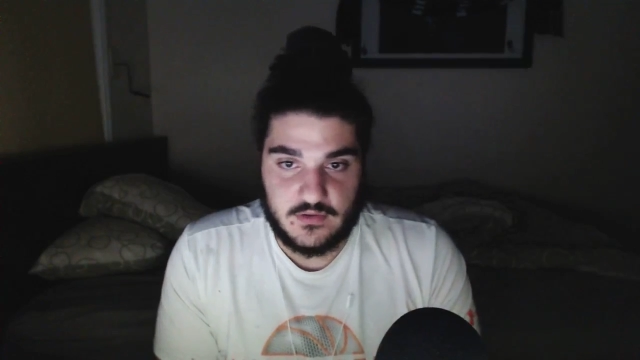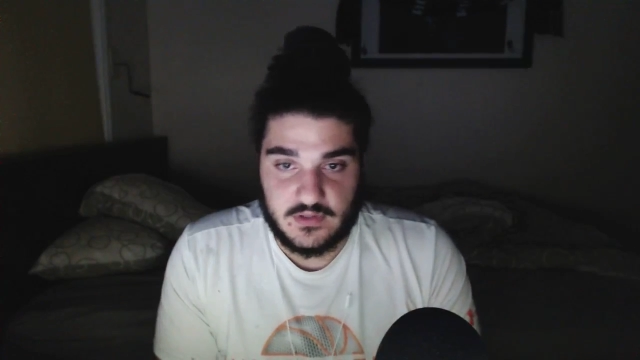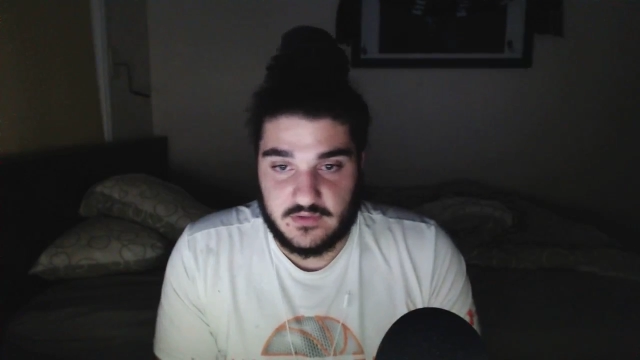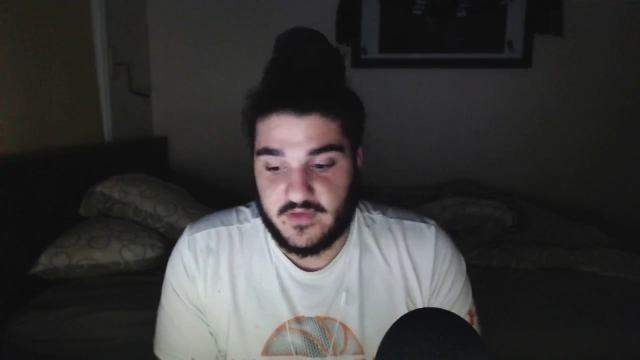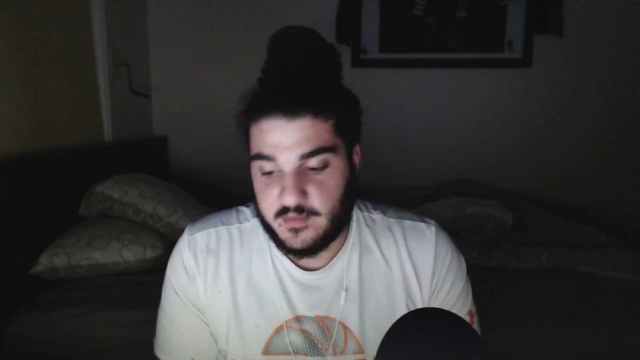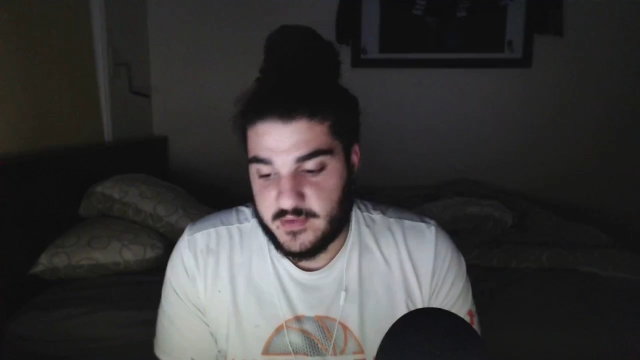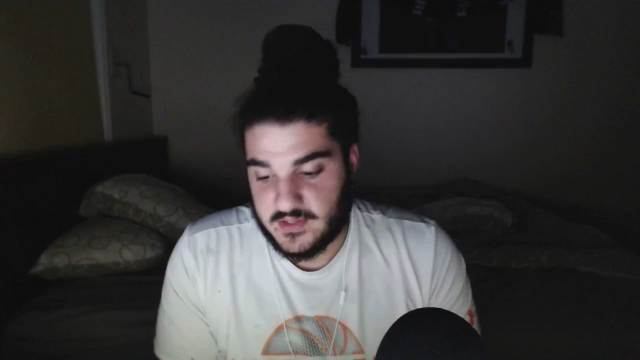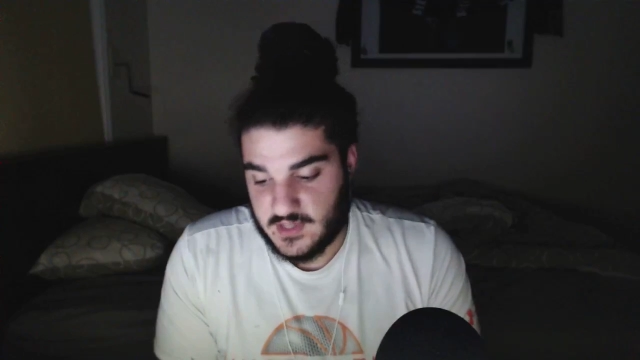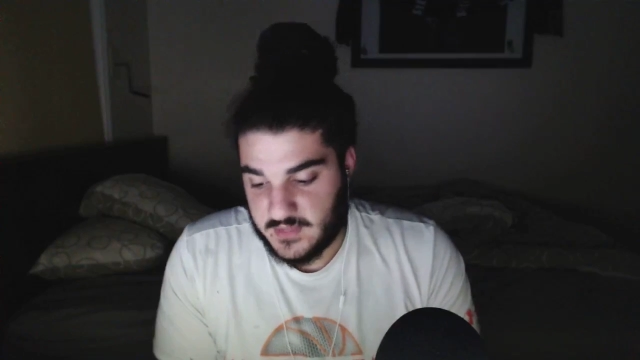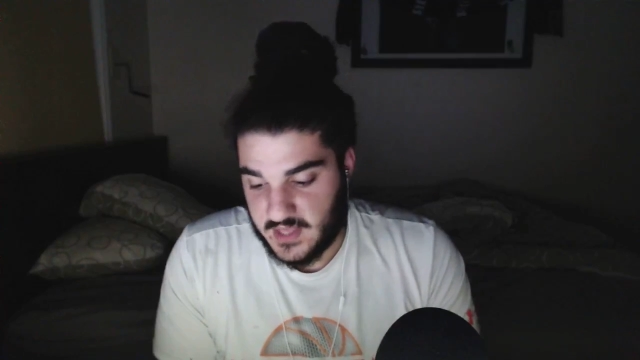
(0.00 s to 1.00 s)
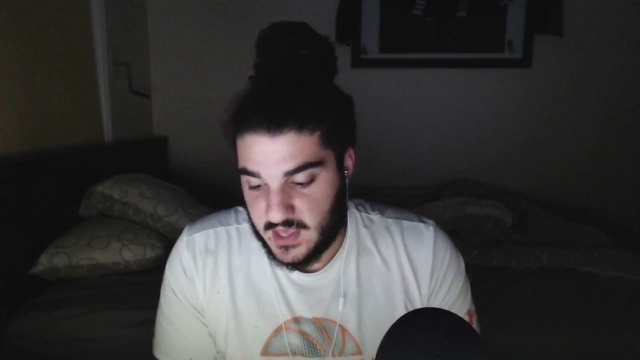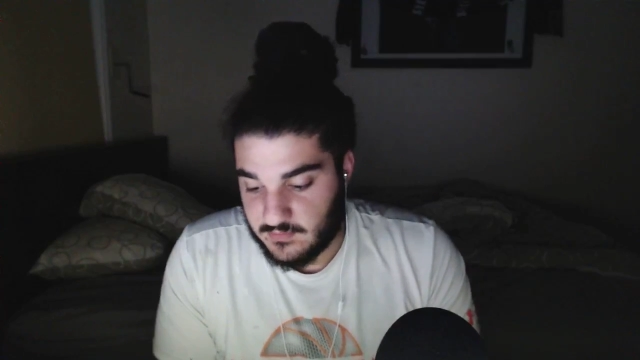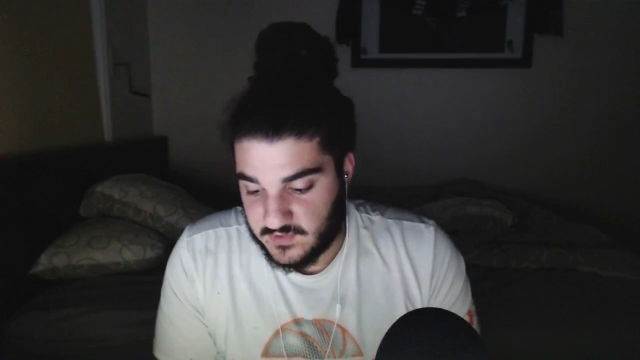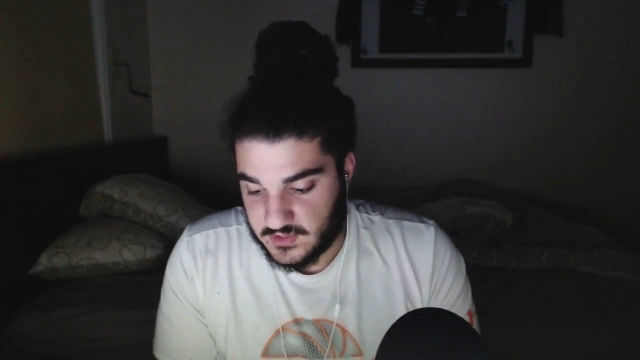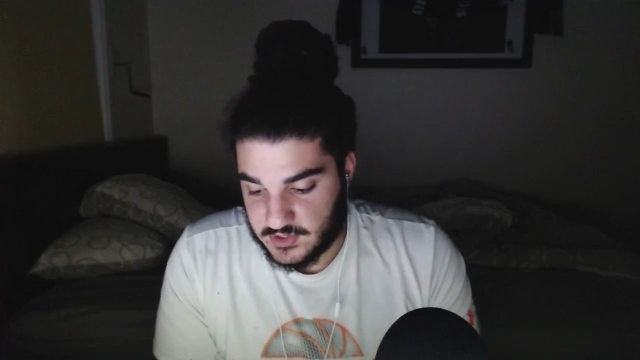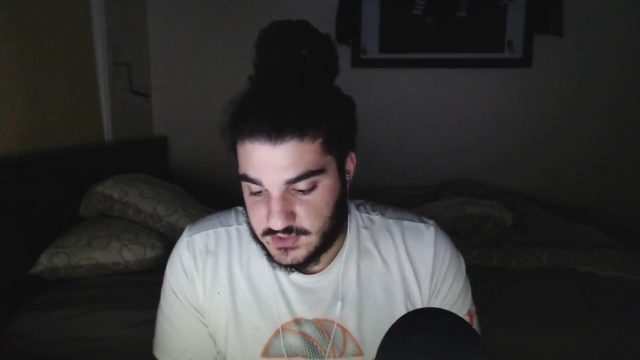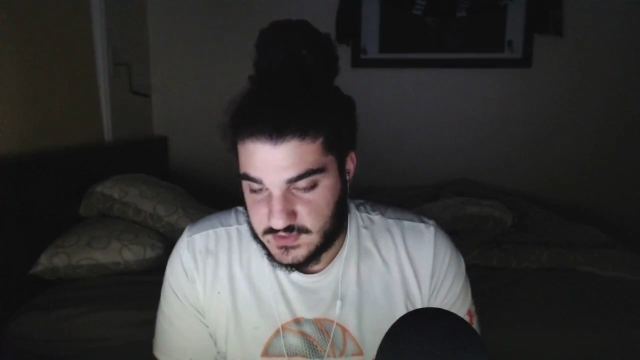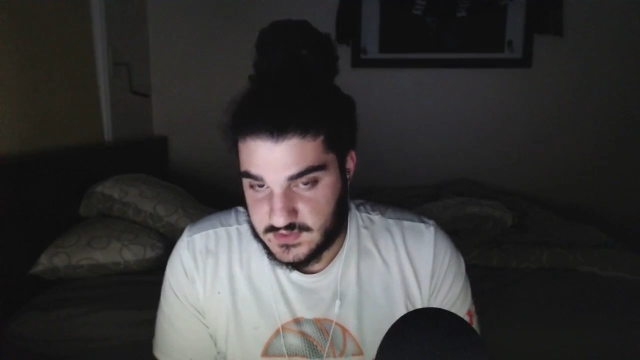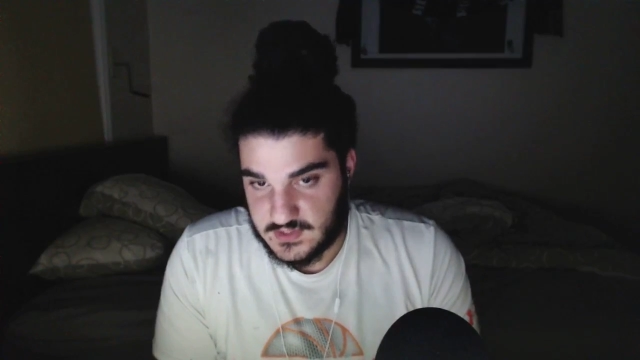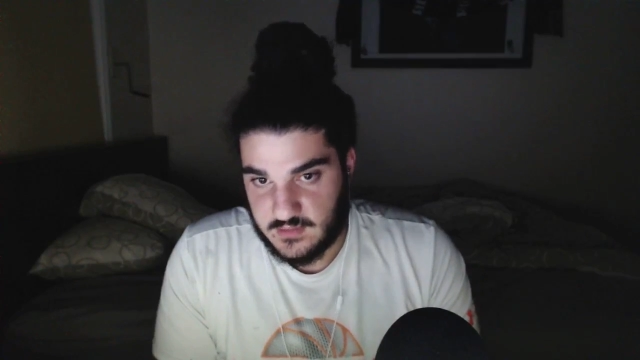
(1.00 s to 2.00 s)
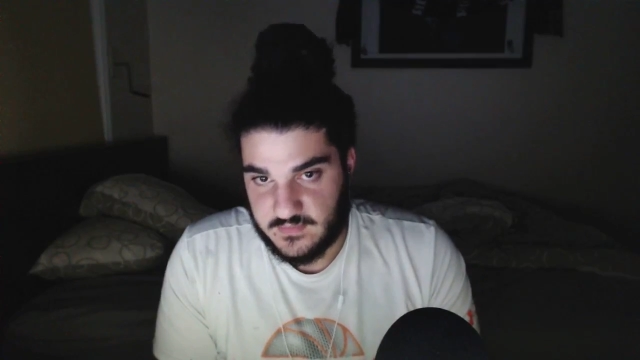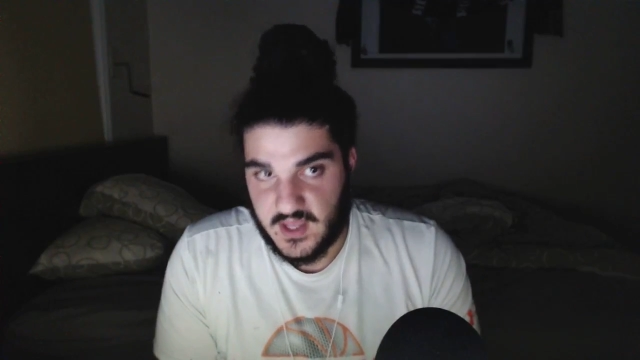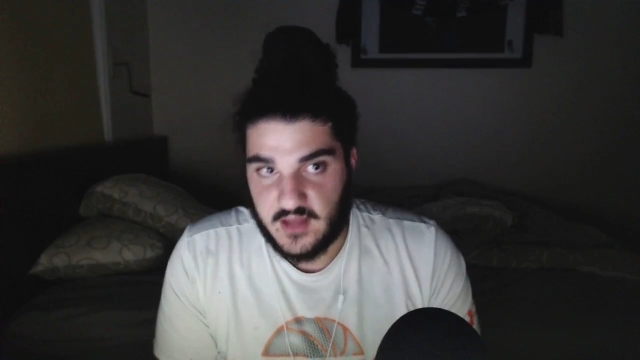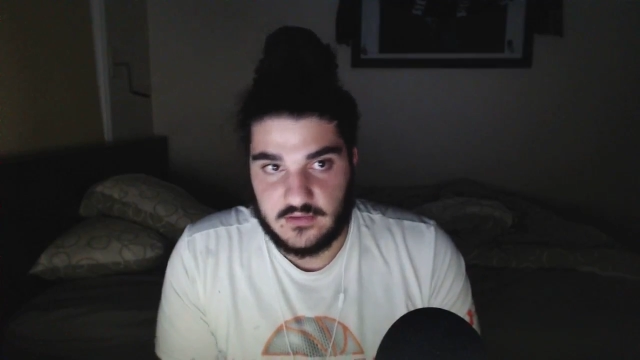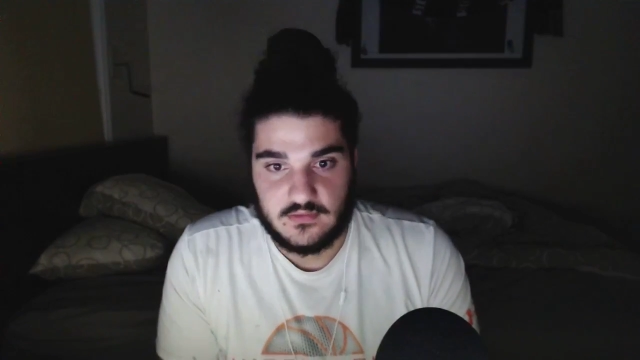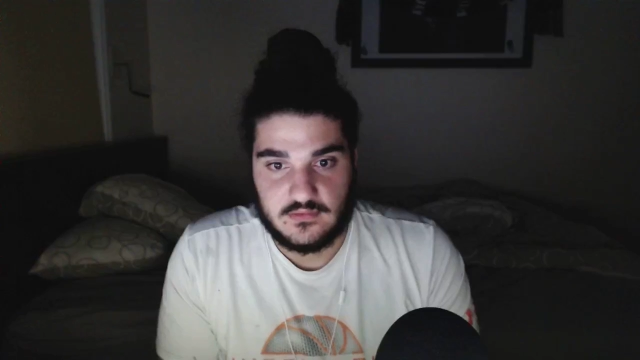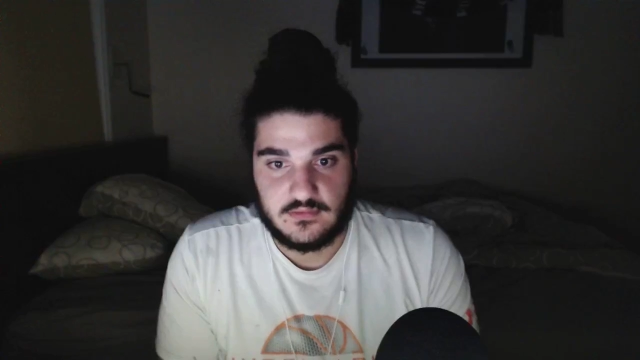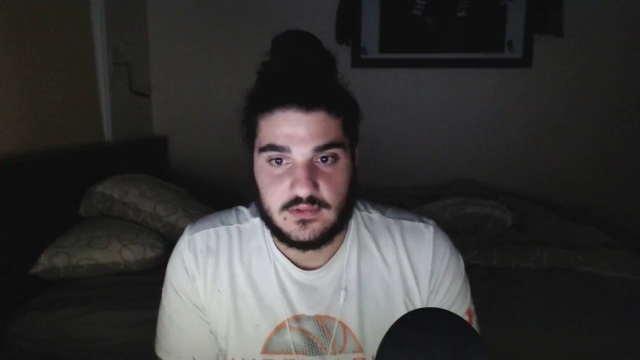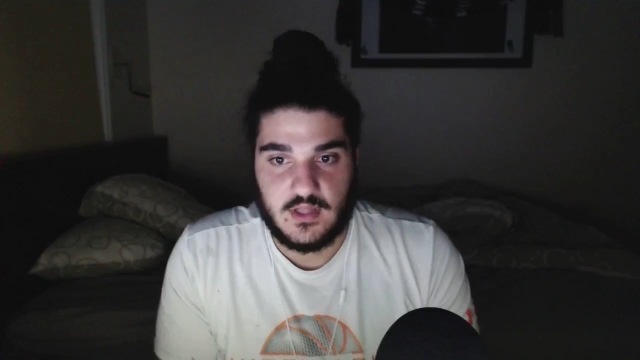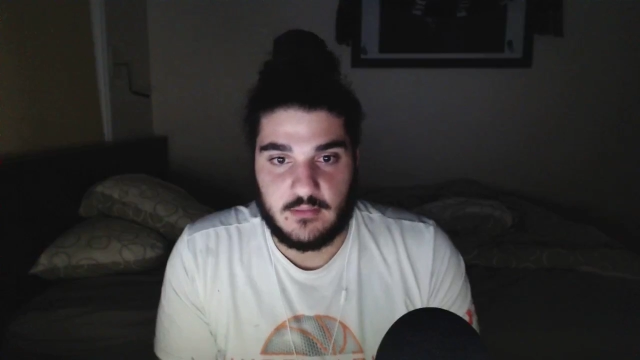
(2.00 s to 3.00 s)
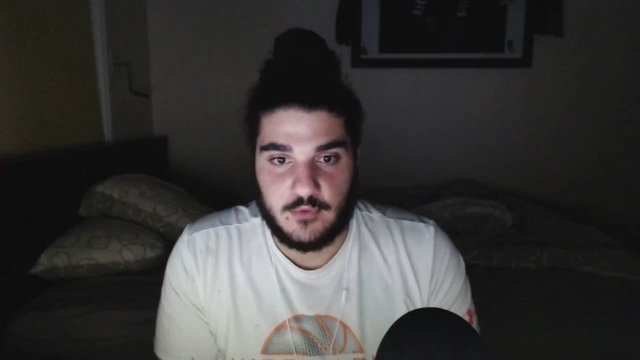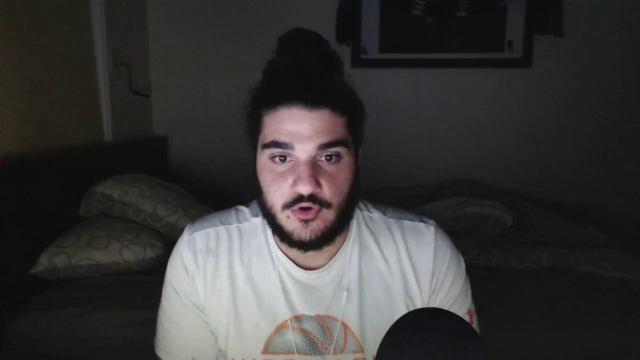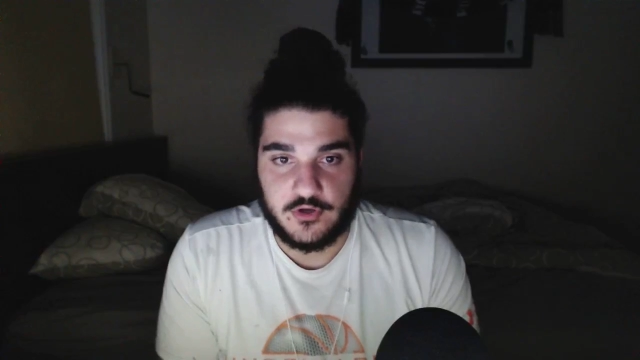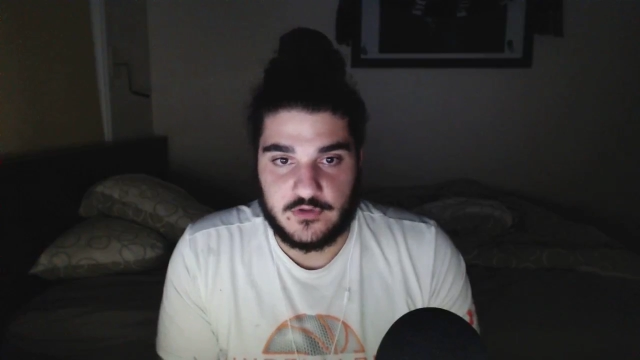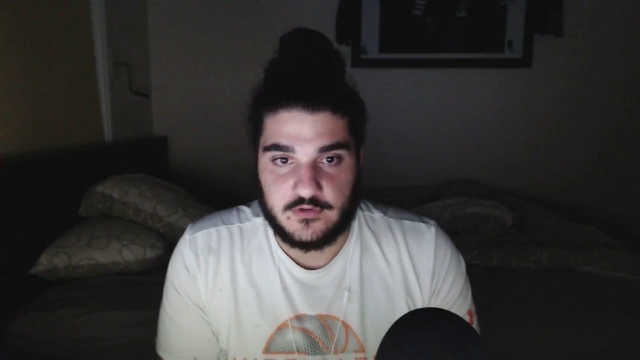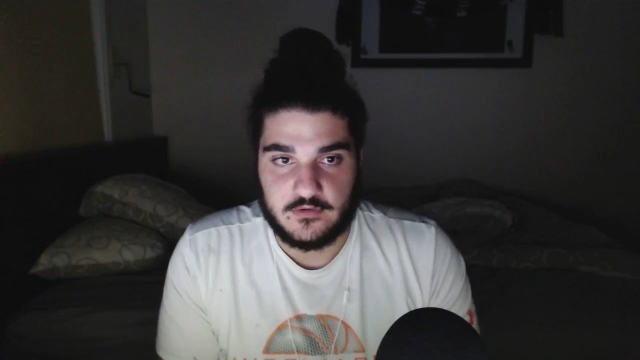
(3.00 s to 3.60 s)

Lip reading: holy fuck, by the time the game finishes, I'm done. I'm cooked.